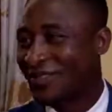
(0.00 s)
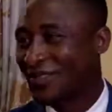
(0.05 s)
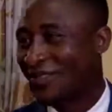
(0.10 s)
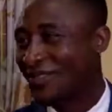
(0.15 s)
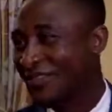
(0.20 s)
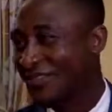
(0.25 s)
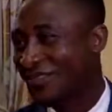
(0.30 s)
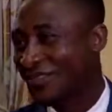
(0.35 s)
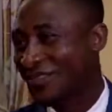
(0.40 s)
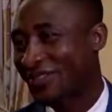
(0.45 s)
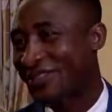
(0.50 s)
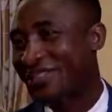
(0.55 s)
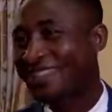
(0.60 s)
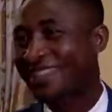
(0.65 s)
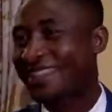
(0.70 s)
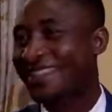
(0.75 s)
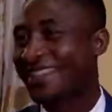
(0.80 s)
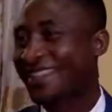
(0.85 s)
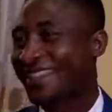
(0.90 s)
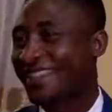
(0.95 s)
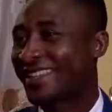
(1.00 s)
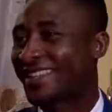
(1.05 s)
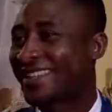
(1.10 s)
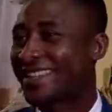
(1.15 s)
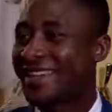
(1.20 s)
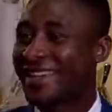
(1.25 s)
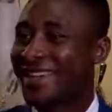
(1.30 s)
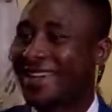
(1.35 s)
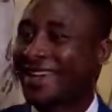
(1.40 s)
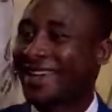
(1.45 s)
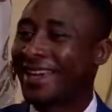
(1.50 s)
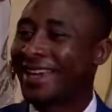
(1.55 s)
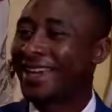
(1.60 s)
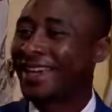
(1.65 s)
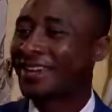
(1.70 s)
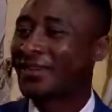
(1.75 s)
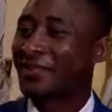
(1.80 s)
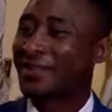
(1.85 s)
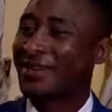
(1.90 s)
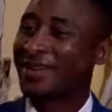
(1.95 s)
funny. Yeah.
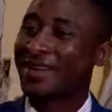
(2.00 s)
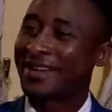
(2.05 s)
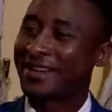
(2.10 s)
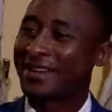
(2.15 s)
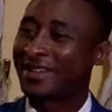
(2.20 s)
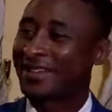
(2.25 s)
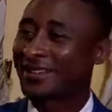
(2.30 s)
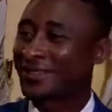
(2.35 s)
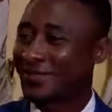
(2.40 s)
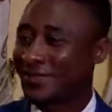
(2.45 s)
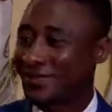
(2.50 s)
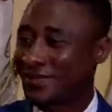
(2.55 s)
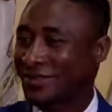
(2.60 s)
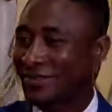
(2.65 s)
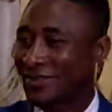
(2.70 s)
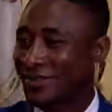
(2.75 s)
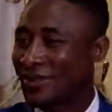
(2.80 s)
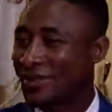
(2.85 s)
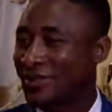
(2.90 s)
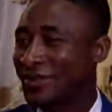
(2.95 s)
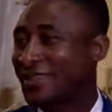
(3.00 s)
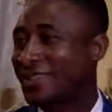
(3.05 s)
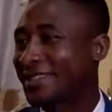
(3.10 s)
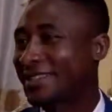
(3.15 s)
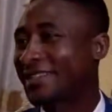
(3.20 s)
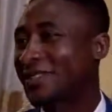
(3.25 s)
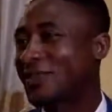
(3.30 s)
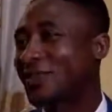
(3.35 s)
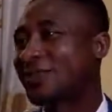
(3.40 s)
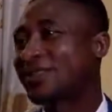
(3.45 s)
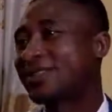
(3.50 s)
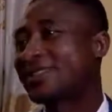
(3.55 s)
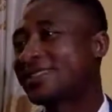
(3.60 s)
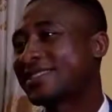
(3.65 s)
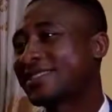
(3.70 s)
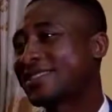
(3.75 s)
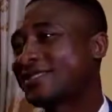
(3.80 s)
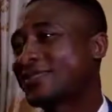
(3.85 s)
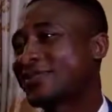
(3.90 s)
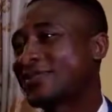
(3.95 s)
Anyway, Your Eminence, what
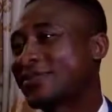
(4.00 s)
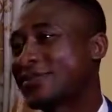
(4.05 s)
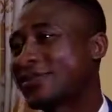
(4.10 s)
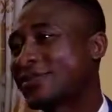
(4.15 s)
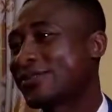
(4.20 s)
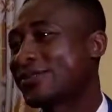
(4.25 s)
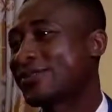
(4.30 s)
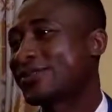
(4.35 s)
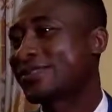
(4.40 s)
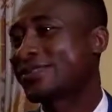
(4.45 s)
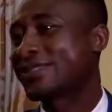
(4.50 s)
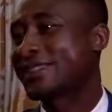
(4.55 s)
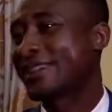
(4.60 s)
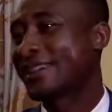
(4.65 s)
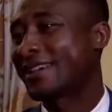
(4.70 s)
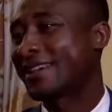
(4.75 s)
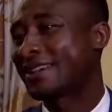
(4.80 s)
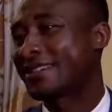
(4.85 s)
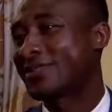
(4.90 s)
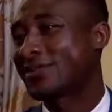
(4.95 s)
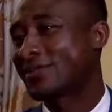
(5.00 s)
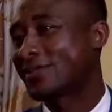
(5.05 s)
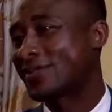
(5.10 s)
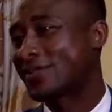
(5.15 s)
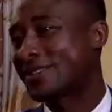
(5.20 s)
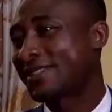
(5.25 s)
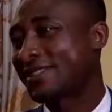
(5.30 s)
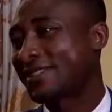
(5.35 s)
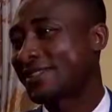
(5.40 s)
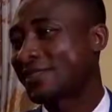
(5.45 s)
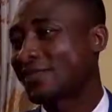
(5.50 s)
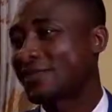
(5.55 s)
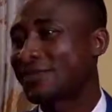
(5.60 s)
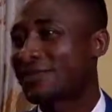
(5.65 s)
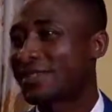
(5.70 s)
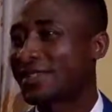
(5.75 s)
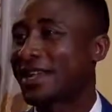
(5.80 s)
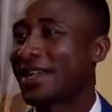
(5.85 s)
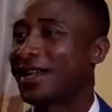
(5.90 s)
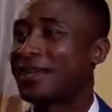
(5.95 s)
is your last word
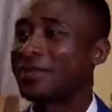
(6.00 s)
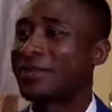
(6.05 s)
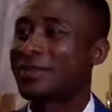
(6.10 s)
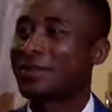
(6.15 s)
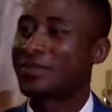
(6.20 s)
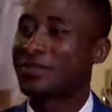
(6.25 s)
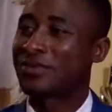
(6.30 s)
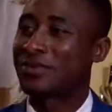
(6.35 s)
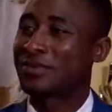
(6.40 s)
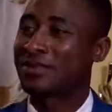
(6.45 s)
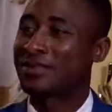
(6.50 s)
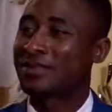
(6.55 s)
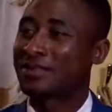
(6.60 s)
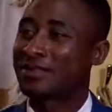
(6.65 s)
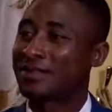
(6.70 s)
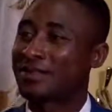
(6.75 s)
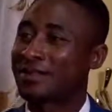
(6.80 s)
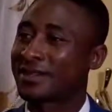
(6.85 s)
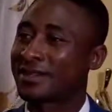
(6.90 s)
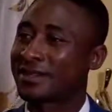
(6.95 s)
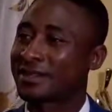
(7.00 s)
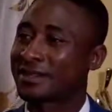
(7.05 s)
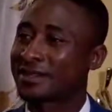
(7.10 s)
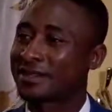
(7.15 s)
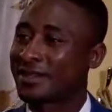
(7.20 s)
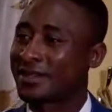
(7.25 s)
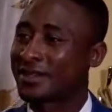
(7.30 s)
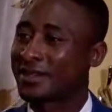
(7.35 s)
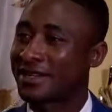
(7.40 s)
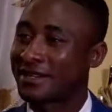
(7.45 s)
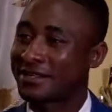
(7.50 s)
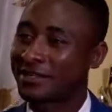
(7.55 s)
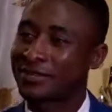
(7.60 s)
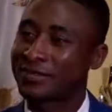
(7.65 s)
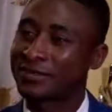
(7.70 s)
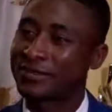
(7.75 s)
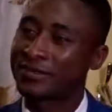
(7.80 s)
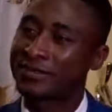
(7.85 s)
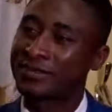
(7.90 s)
to the Amba Boys as regards school